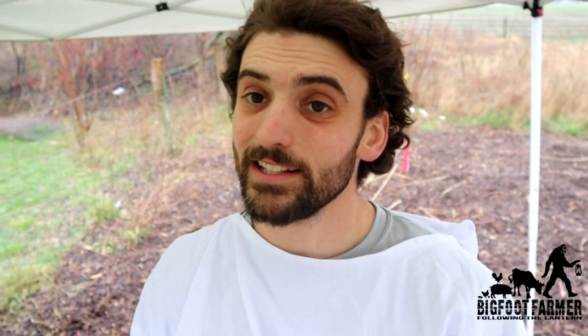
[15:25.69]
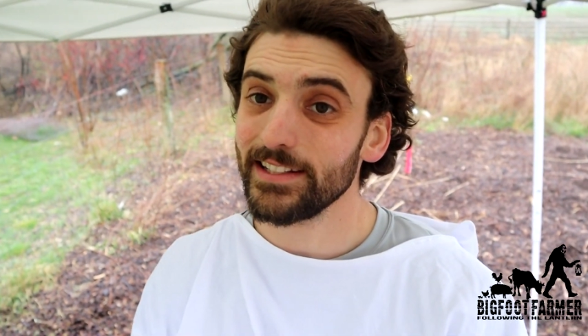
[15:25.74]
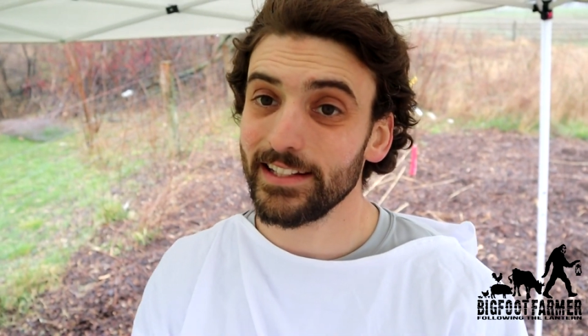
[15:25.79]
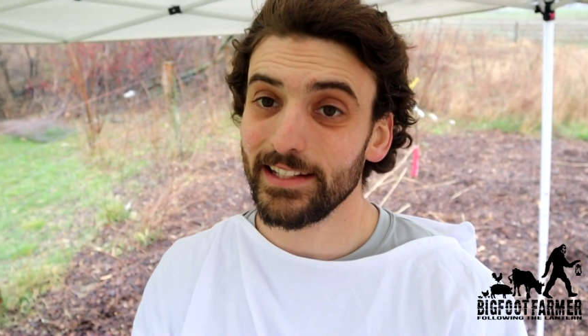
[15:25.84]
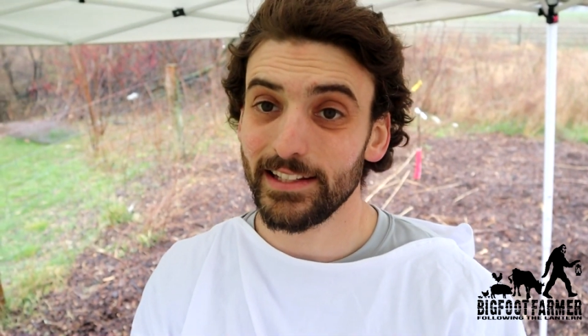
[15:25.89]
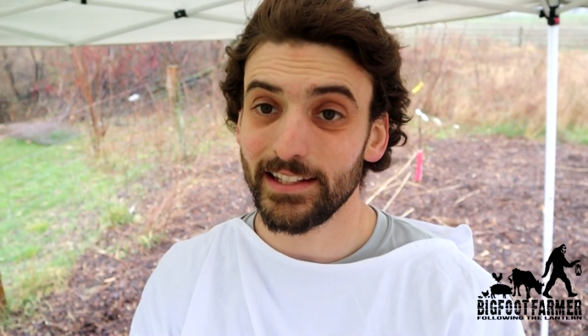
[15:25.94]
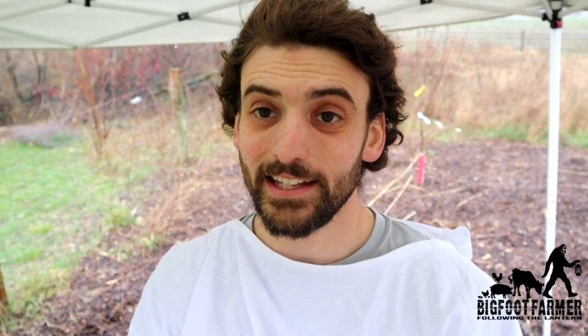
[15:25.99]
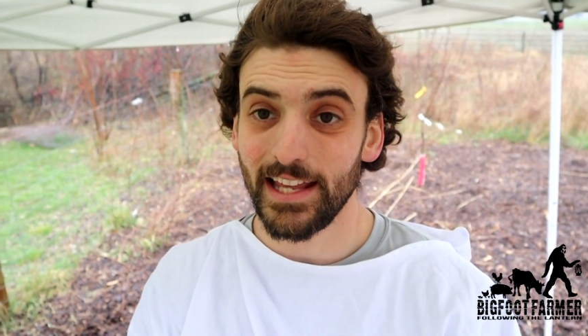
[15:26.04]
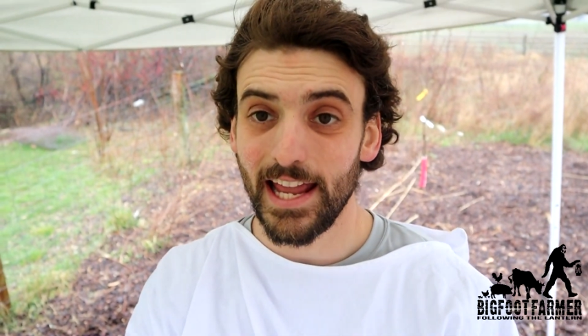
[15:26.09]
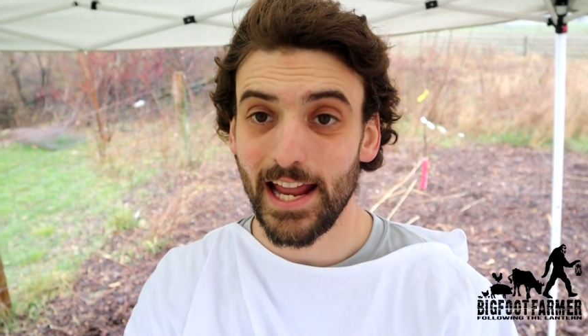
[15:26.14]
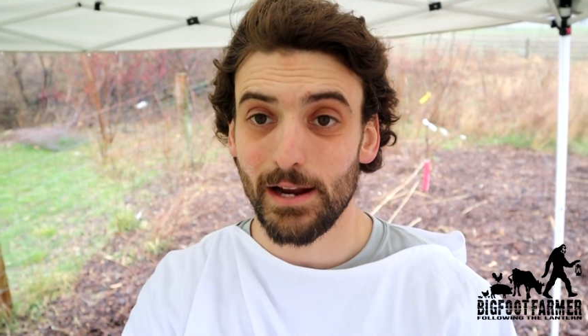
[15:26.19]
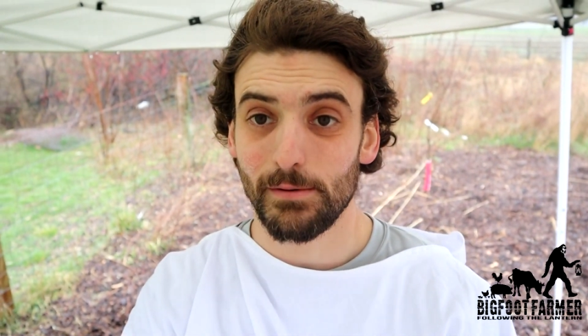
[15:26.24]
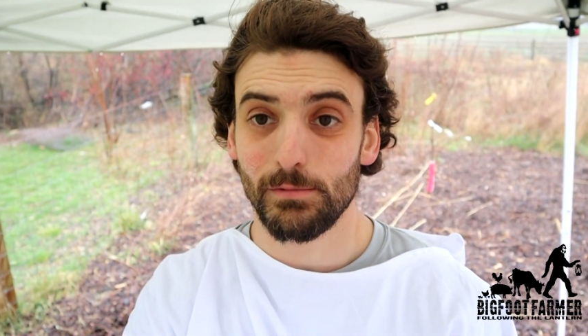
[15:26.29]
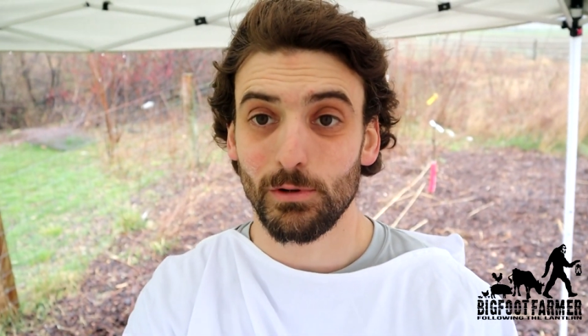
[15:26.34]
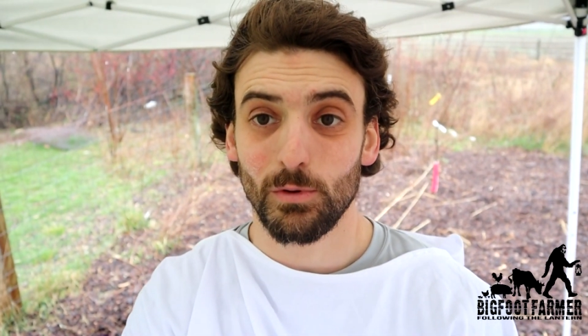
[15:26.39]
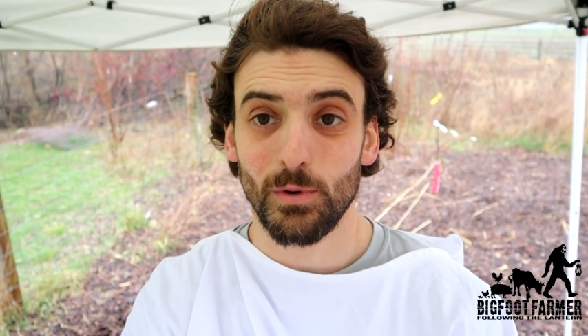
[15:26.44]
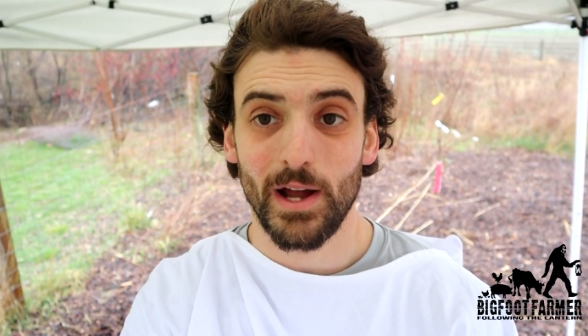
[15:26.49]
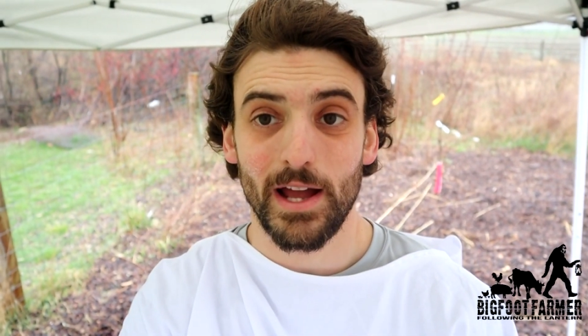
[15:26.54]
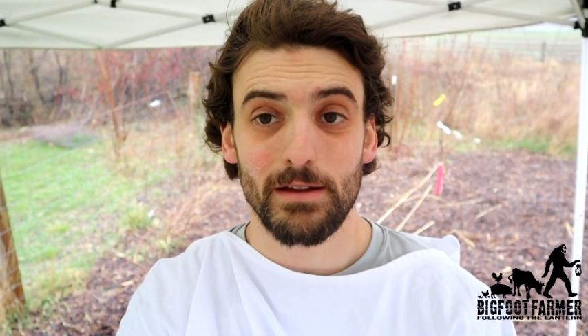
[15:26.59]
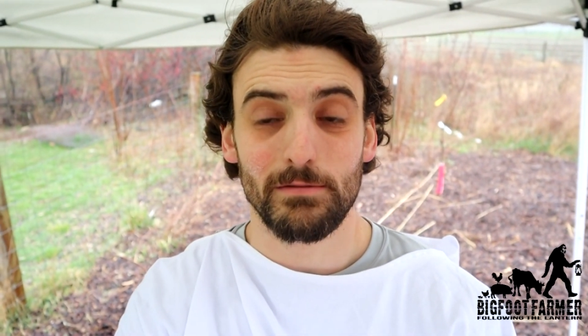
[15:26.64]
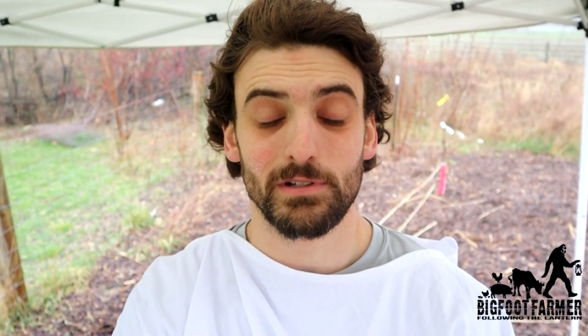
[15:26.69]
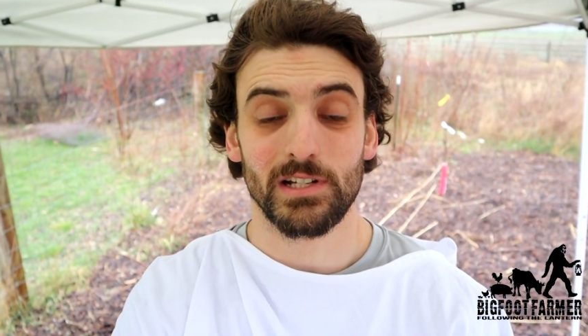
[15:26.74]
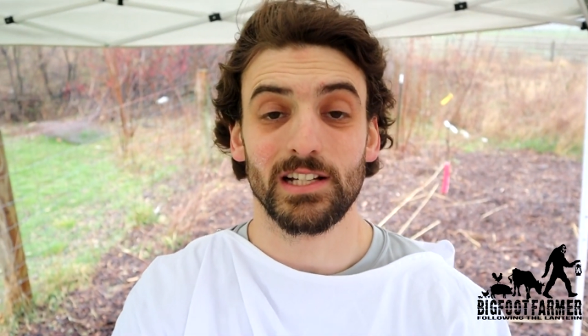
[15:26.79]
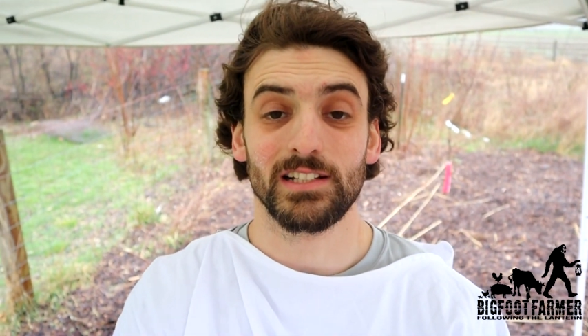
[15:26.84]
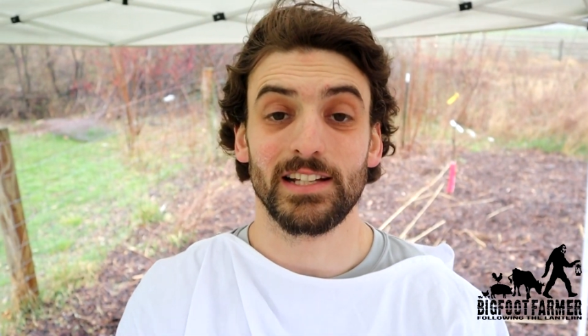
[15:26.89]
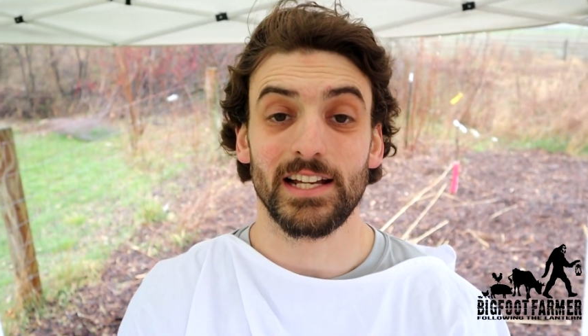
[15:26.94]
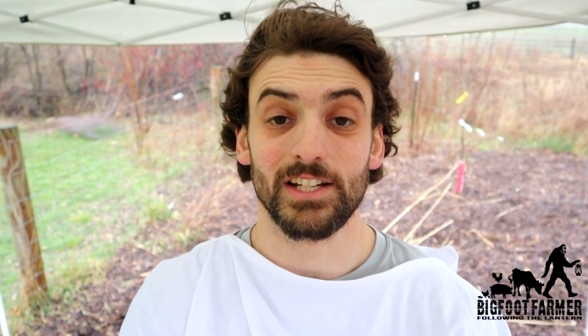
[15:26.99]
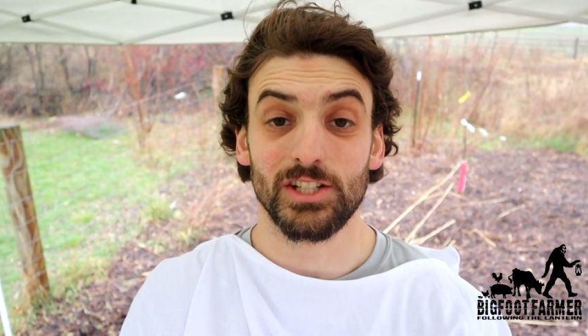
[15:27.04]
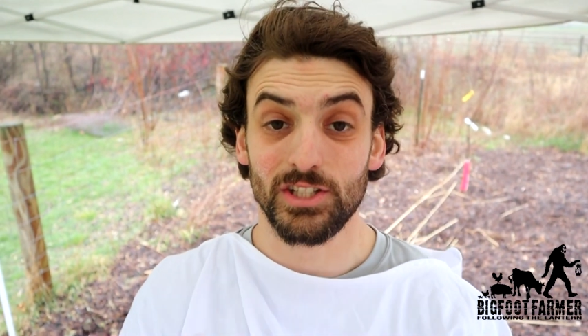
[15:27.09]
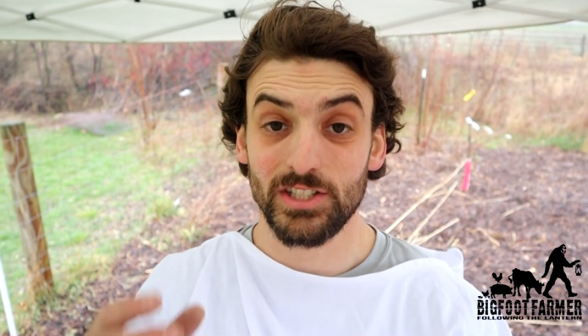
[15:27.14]
to get the camera wet because
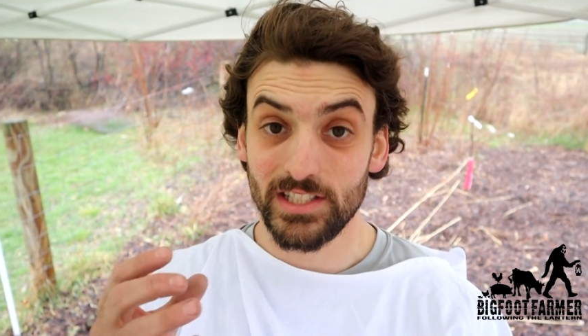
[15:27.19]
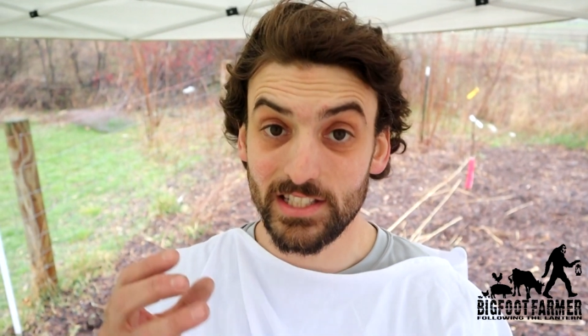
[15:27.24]
I